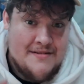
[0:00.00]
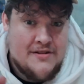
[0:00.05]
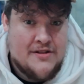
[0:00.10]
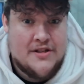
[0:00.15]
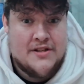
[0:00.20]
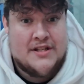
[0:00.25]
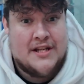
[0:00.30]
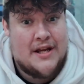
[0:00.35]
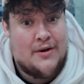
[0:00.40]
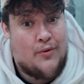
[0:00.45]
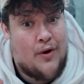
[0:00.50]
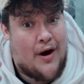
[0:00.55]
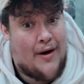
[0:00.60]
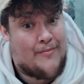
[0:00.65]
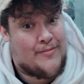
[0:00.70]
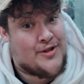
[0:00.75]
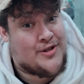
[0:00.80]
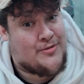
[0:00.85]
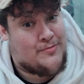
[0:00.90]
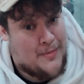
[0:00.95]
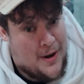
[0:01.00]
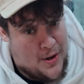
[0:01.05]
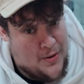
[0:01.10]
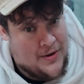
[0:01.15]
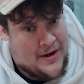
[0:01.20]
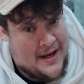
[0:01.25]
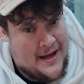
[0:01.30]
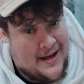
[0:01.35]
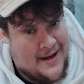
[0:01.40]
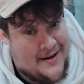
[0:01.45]
to see what I'm
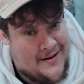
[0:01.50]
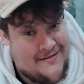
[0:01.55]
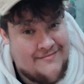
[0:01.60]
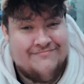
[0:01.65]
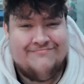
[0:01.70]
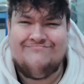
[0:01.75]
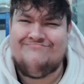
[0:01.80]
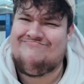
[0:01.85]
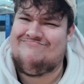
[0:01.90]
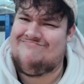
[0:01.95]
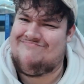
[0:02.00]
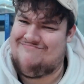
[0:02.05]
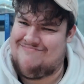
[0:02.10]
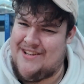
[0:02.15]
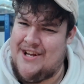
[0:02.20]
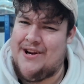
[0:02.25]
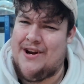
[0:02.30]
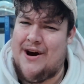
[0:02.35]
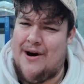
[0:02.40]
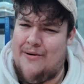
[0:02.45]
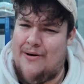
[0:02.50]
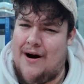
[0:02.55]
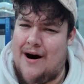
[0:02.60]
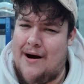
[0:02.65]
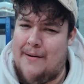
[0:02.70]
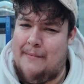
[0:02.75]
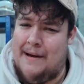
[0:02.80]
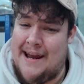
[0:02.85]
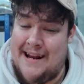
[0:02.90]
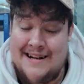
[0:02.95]
smoking, you know what
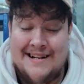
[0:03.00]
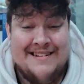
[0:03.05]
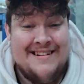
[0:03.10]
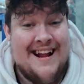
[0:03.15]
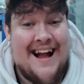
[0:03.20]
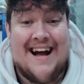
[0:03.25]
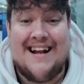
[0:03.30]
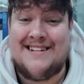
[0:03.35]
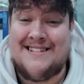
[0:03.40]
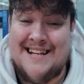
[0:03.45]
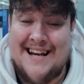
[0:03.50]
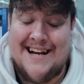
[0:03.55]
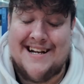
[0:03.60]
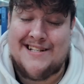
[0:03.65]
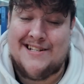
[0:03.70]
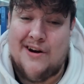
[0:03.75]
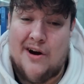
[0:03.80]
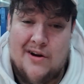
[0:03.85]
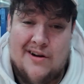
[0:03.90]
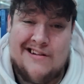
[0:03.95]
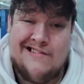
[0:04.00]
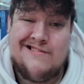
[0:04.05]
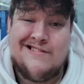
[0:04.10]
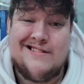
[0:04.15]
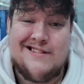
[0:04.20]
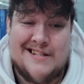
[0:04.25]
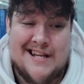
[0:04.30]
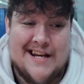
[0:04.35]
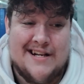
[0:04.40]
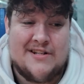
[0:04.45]
I mean? And TikTok
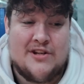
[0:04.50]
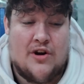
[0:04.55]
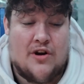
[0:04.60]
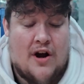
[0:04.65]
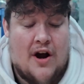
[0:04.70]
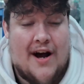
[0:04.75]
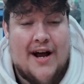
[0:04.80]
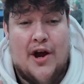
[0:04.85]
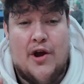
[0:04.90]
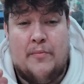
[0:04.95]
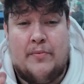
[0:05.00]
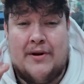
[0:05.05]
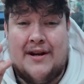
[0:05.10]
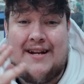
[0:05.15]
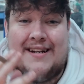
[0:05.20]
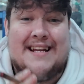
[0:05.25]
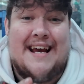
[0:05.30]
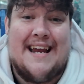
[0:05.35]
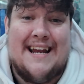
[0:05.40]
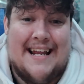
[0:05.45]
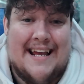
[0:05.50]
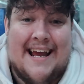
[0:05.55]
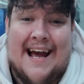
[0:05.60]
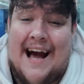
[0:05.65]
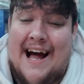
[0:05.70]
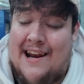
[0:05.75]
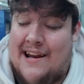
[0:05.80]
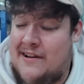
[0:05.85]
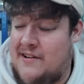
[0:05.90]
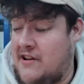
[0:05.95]
I open a daily
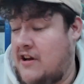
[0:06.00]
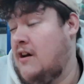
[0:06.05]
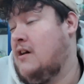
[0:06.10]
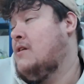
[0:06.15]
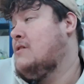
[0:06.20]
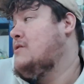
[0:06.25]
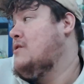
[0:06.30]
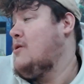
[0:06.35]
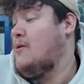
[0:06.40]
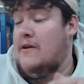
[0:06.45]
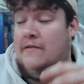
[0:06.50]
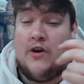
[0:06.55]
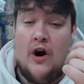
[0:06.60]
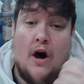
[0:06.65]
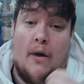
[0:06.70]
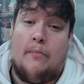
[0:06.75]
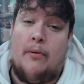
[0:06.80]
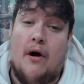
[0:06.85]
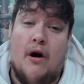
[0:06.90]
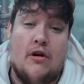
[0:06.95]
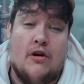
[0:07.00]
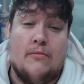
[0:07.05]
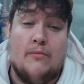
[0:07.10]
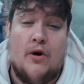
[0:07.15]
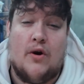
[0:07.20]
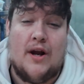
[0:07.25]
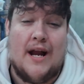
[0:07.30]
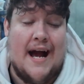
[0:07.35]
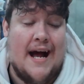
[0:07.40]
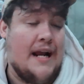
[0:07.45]
calendar. We've got a
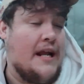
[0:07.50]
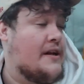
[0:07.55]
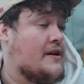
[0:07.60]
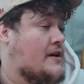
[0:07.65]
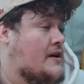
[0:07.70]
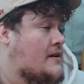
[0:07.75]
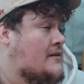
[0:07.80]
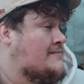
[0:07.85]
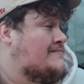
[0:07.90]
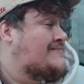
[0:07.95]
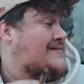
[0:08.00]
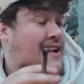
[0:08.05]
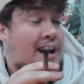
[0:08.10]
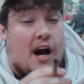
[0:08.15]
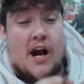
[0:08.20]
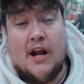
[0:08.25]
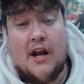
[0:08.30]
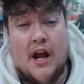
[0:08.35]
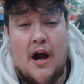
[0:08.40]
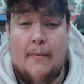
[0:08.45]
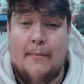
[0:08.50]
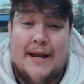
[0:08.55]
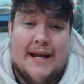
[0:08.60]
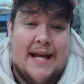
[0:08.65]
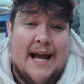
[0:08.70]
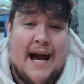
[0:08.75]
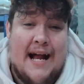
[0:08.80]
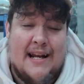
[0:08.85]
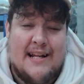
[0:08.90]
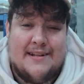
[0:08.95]
Pokemon calendar, a gummy
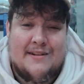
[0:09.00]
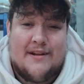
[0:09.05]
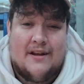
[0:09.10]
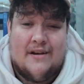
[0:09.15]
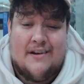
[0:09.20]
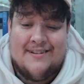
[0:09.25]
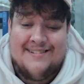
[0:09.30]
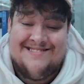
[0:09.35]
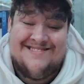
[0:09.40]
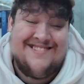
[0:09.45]
calendar,